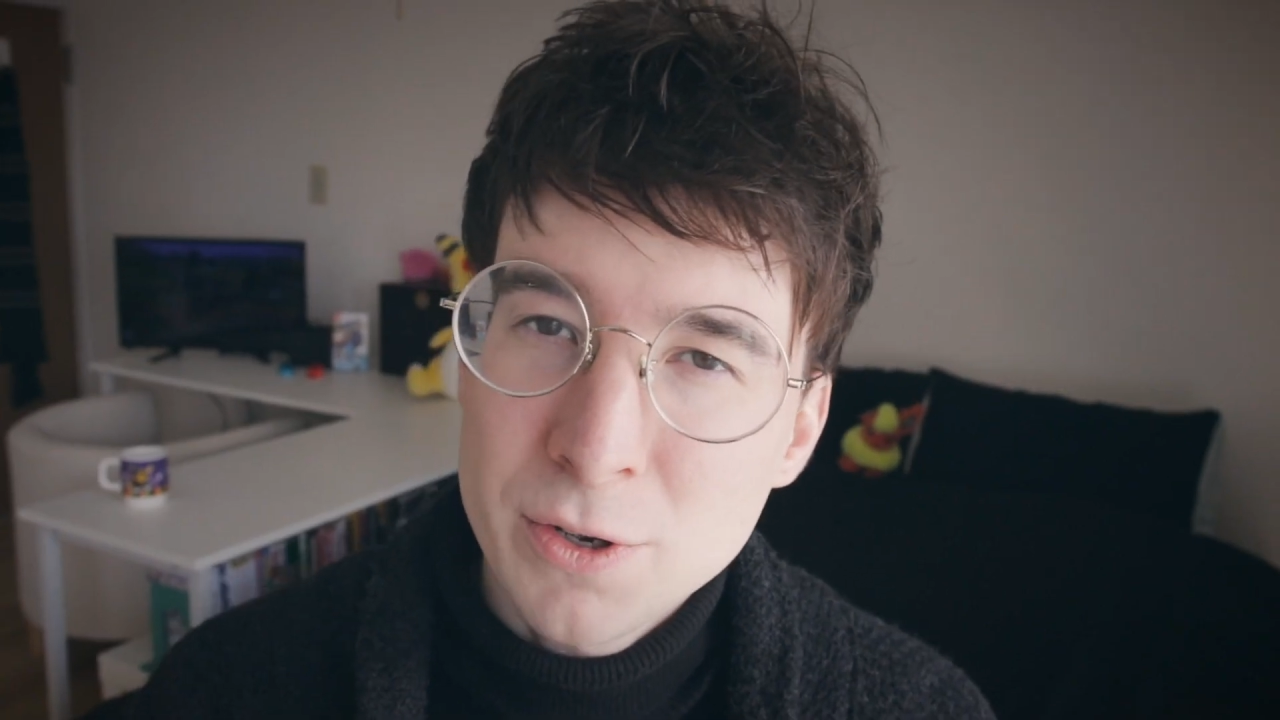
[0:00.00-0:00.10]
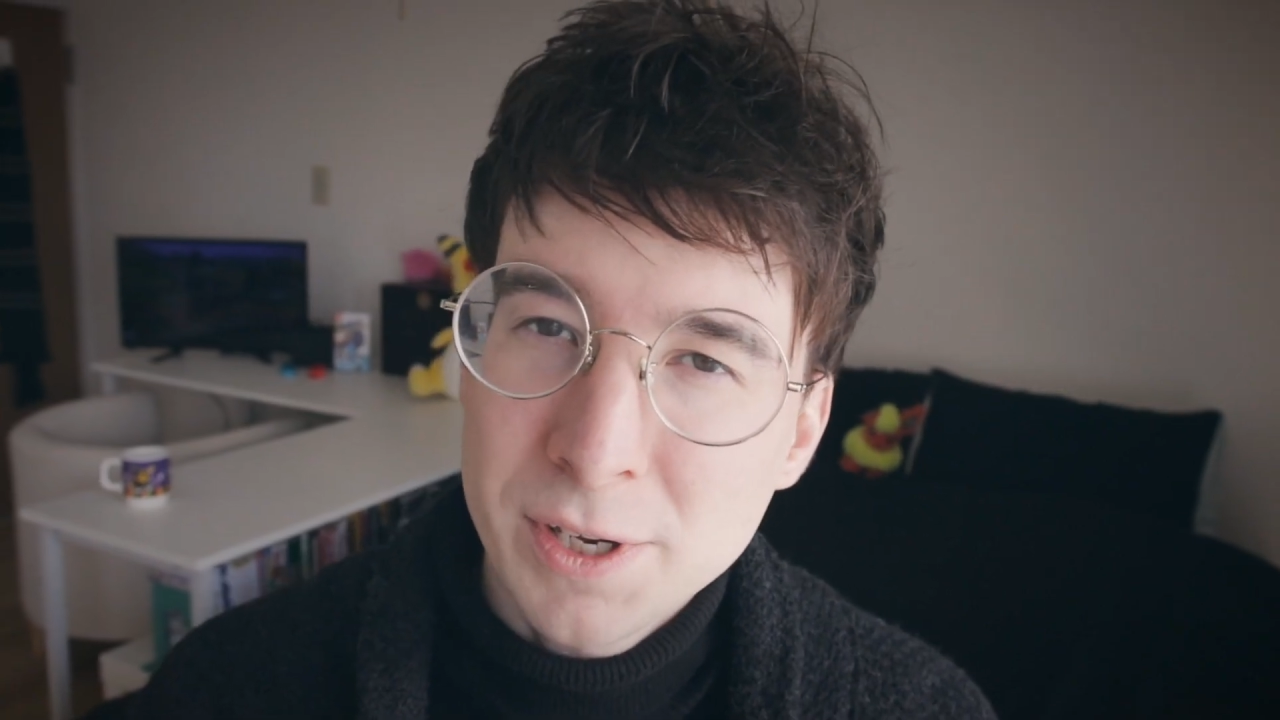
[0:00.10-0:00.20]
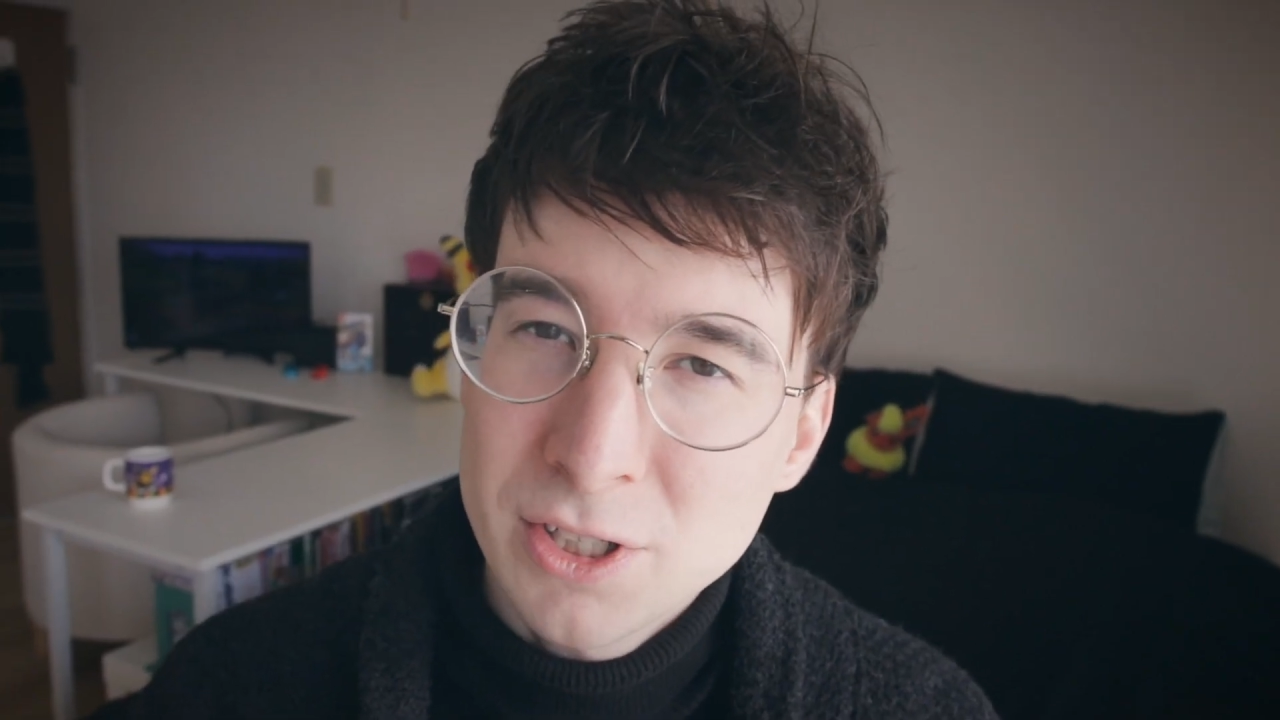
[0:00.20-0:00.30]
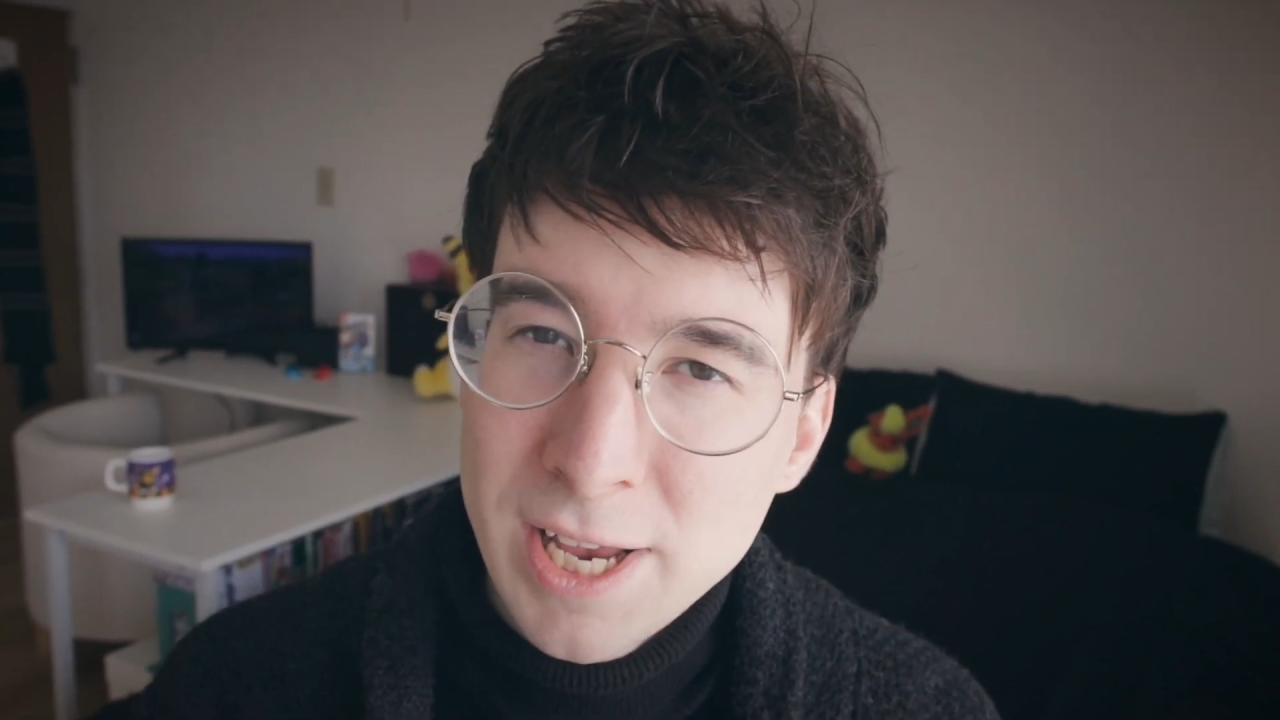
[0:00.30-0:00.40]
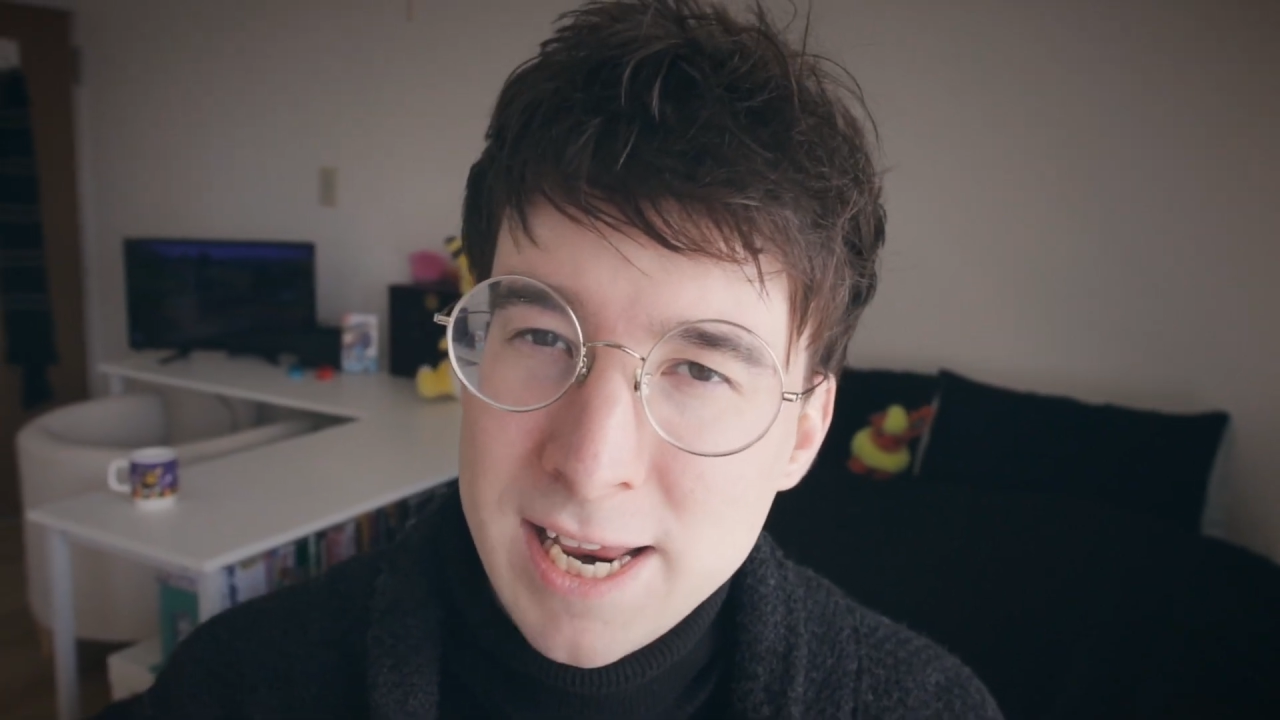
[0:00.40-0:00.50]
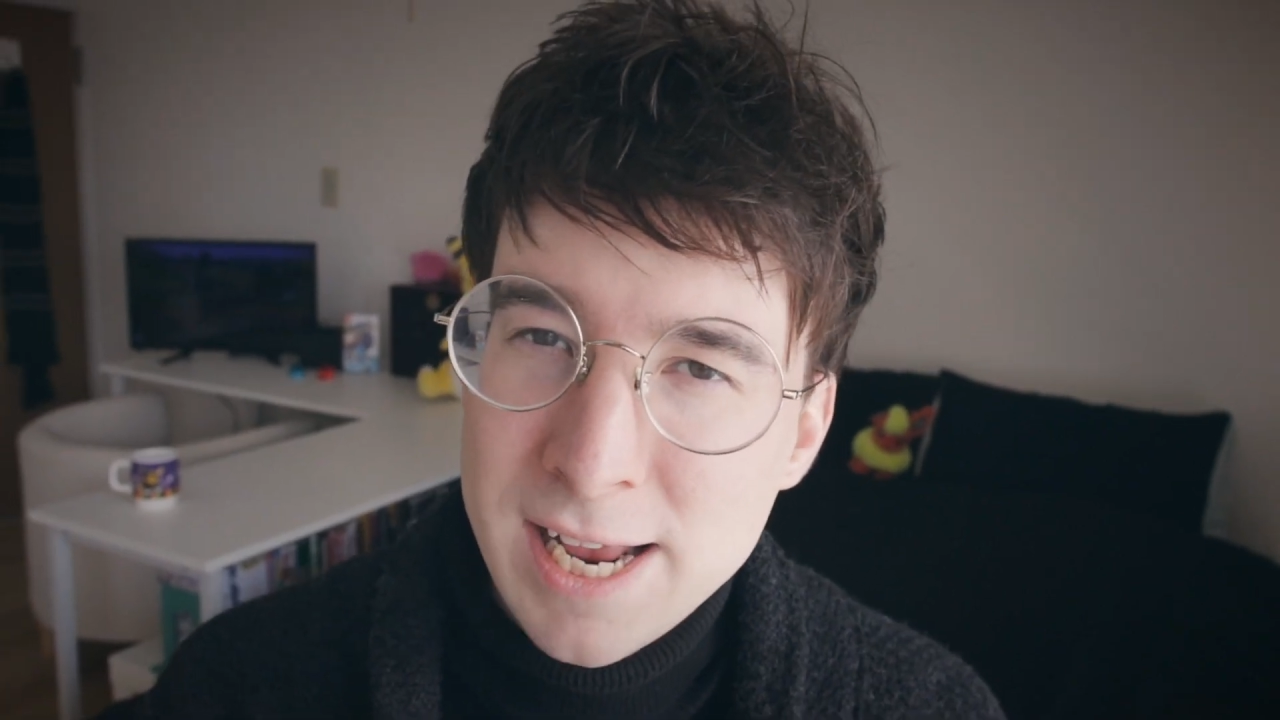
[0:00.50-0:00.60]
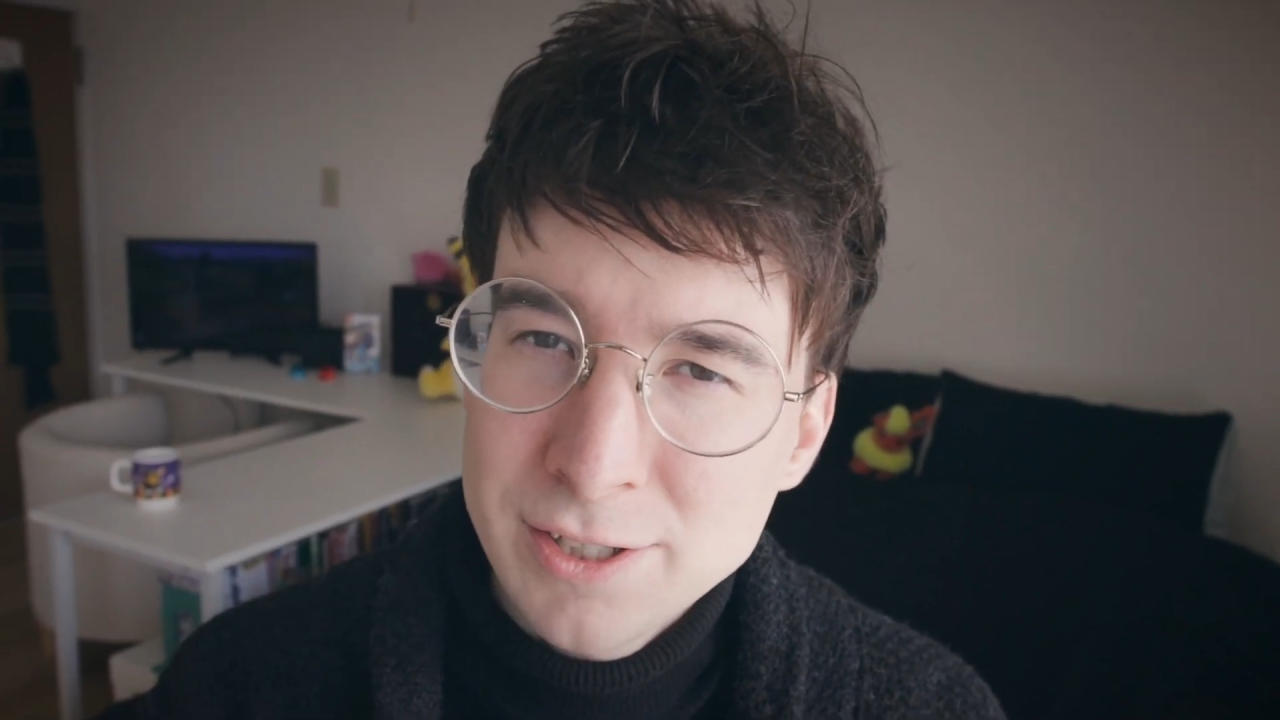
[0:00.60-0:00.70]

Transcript: you could say he